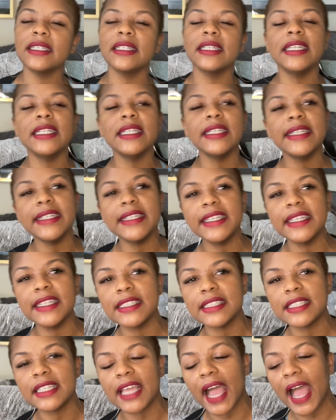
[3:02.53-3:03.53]
Lily
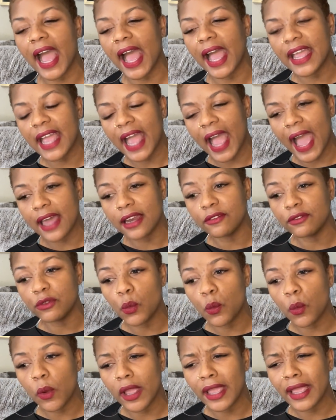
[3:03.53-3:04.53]
gets Kai out of the
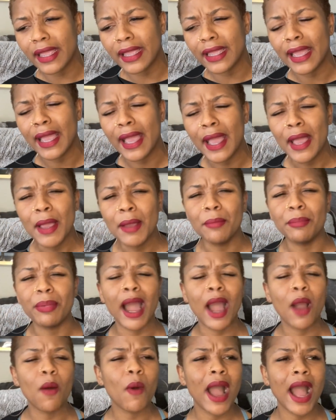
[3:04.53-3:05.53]
way.
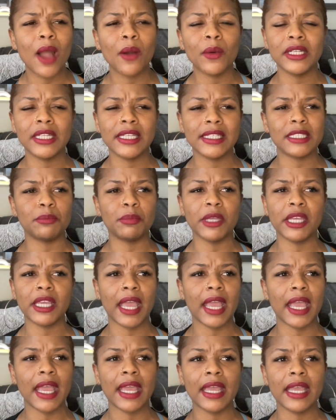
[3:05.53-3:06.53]
Bow Wow and his big
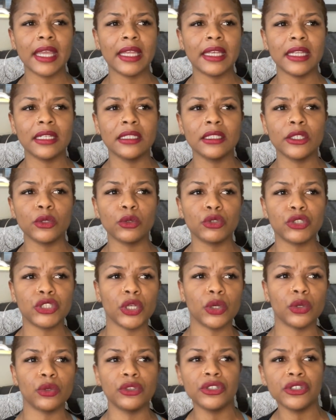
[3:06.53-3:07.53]
head and little
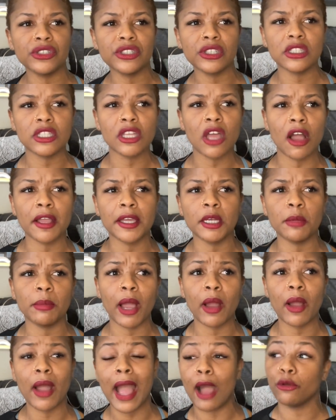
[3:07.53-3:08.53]
shoulders are talking
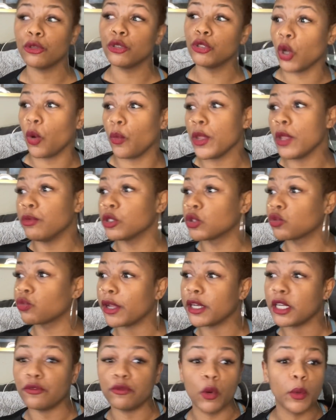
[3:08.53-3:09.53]
about how, we was
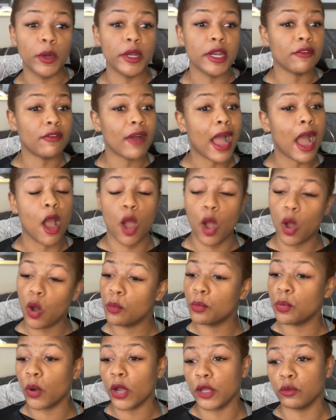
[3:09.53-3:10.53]
ready for whatever our
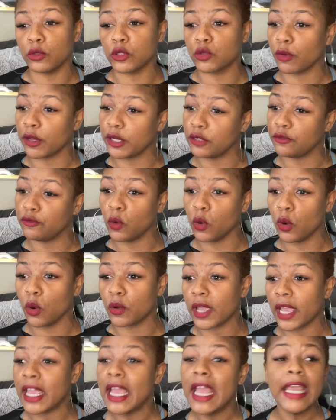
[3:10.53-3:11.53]
homeboy was ready for,
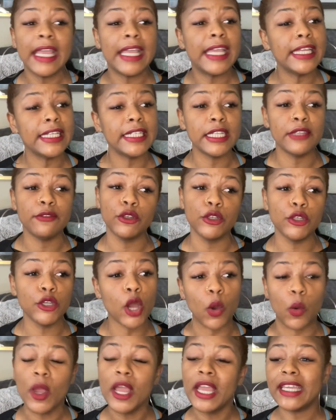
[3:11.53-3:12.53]
okay? He didn't even
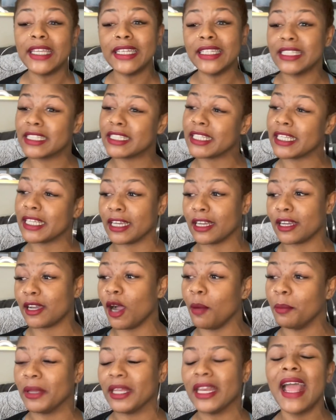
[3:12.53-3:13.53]
know. He didn't see it
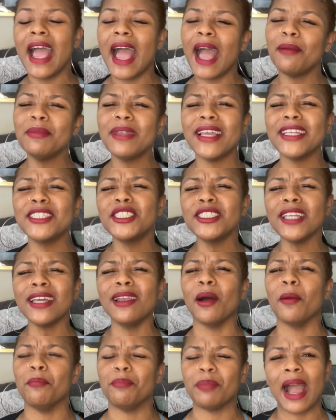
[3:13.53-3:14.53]
coming. I'm like, shut
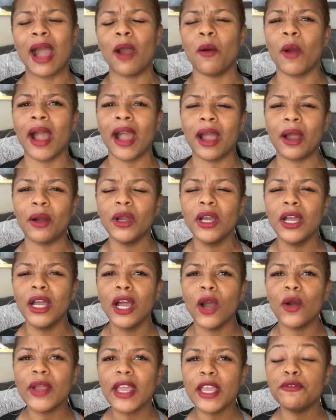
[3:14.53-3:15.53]
up, Bow Wow.
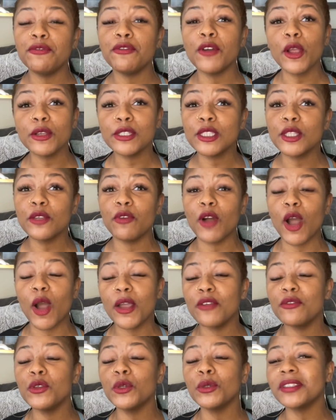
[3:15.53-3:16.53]
Okay, first of all,
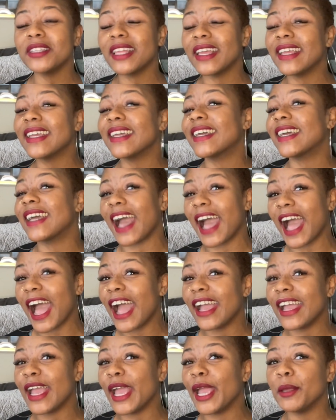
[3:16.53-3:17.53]
if you think
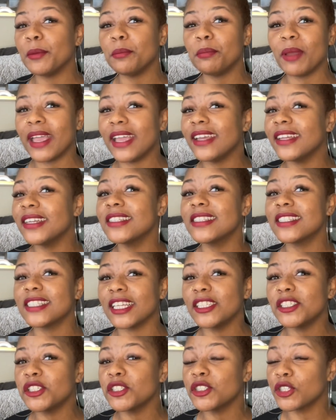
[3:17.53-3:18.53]
Kai ain't paying
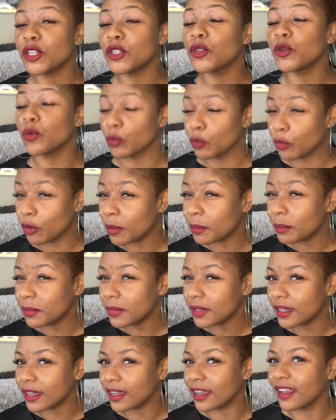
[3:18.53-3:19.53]
attention to the room,
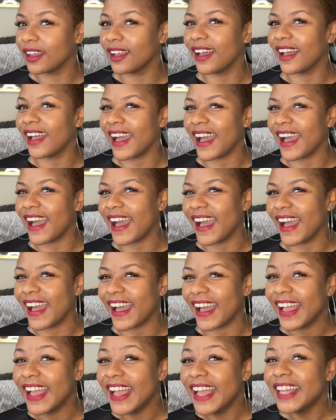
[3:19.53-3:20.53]

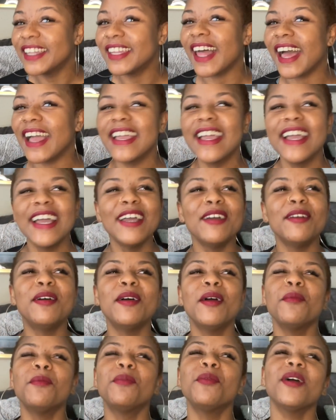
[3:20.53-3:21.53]
bruh,
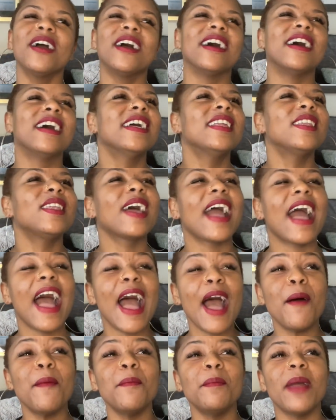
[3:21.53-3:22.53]

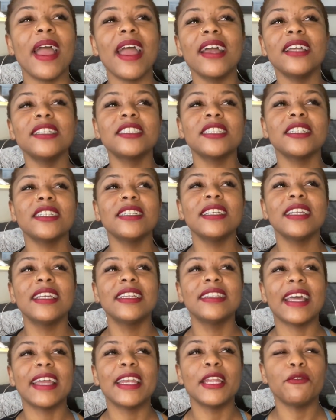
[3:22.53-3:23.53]
I imagine
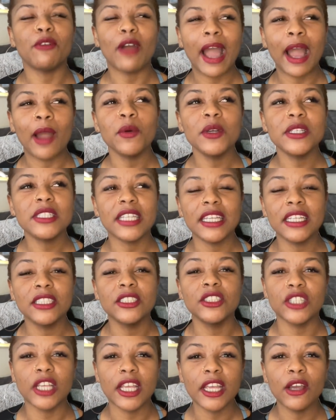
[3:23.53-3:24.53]
that if I was in
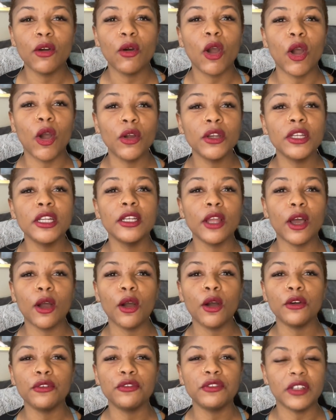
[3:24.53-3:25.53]
jail on and
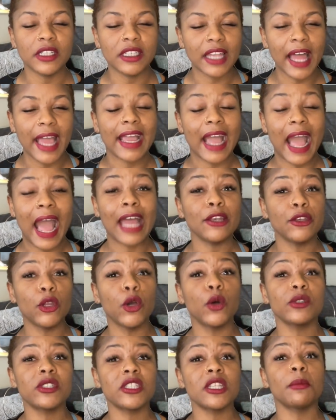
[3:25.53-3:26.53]
off, I
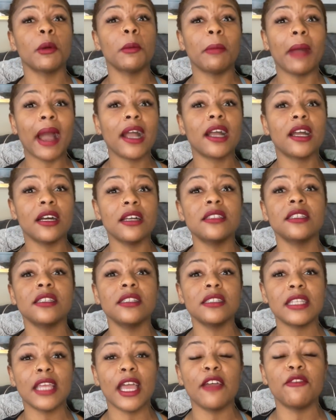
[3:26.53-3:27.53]
know some of my
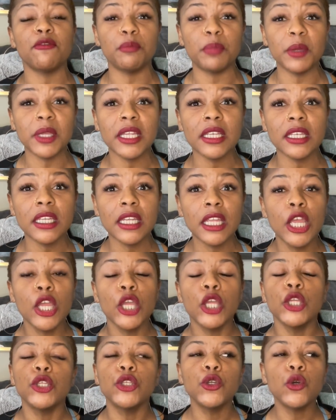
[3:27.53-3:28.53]
cousins have been,
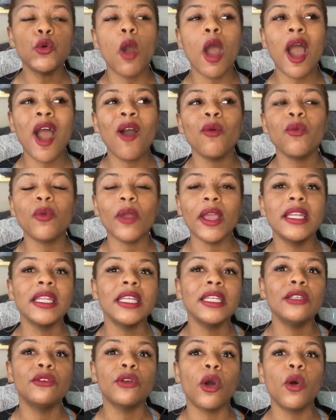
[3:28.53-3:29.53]
you
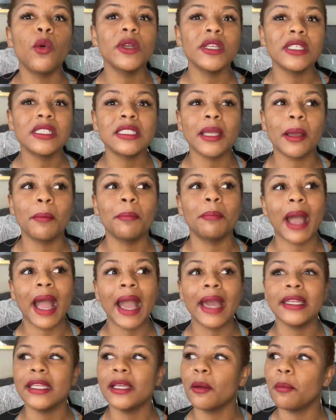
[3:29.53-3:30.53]
already knowing
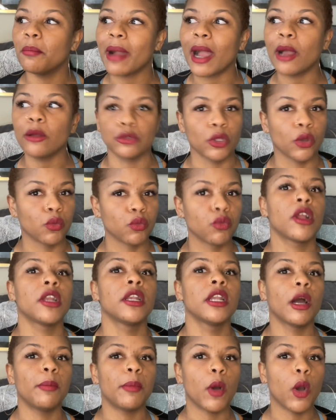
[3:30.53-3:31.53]
somebody about to run
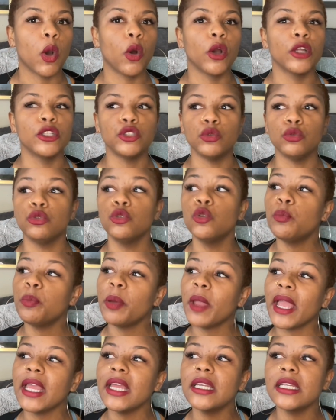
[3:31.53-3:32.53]
up on you. You
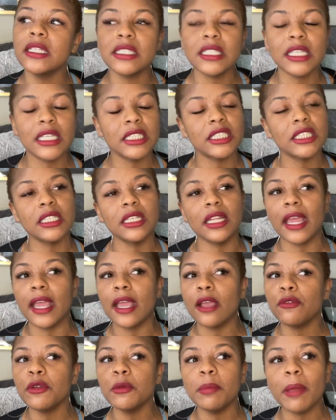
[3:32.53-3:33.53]
paying attention to
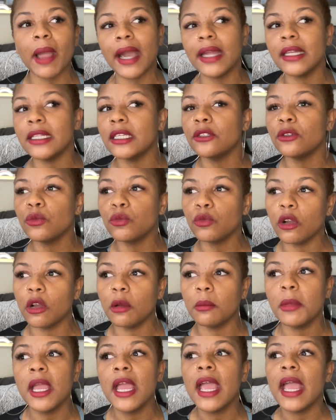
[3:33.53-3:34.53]
everybody in the
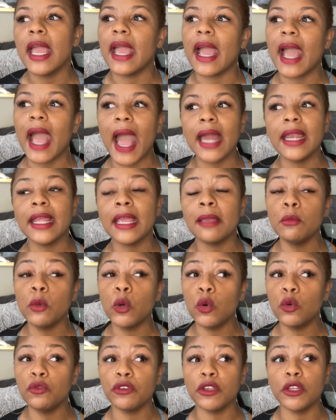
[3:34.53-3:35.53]
room and how they
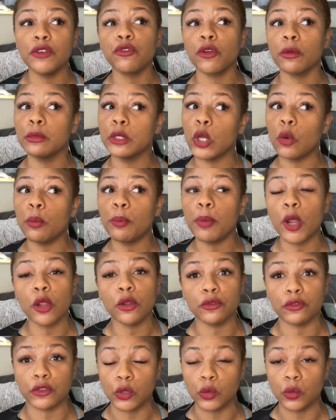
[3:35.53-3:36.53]
moving from your
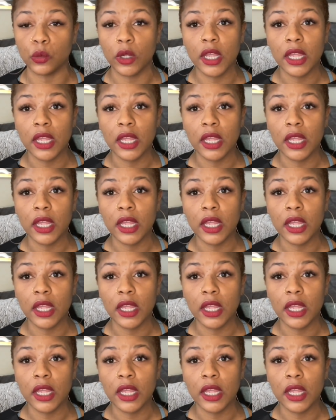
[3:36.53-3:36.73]
purview.